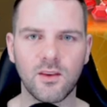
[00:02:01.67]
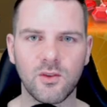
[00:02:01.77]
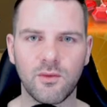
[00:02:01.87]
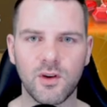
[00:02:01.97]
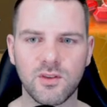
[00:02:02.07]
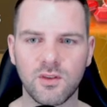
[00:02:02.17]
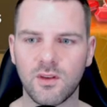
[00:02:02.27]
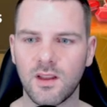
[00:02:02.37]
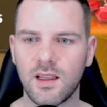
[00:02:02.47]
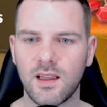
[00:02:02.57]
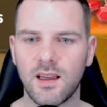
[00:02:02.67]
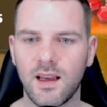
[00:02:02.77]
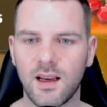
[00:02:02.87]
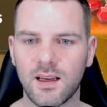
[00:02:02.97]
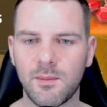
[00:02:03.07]
universal
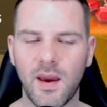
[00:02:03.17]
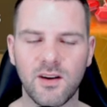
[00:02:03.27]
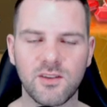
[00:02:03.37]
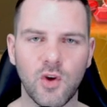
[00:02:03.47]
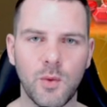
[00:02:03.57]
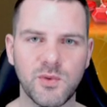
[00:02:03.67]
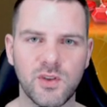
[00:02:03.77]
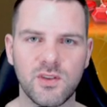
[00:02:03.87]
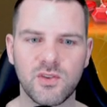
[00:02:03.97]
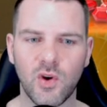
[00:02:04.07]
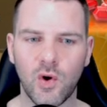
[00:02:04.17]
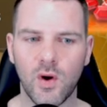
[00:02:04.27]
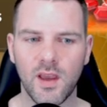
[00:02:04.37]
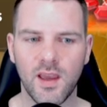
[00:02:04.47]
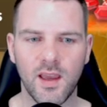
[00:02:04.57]
uh, commander sculptures,
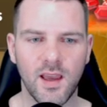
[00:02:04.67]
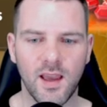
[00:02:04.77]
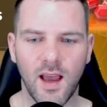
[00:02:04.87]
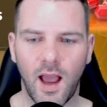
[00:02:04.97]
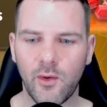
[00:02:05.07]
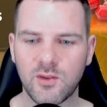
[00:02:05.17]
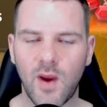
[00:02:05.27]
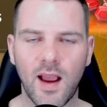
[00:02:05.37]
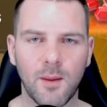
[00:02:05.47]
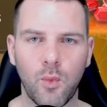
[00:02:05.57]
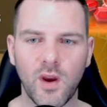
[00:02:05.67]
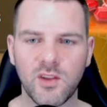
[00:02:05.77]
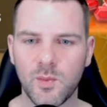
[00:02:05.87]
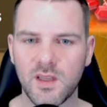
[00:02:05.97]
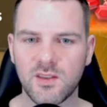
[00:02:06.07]
so I always rack up way too many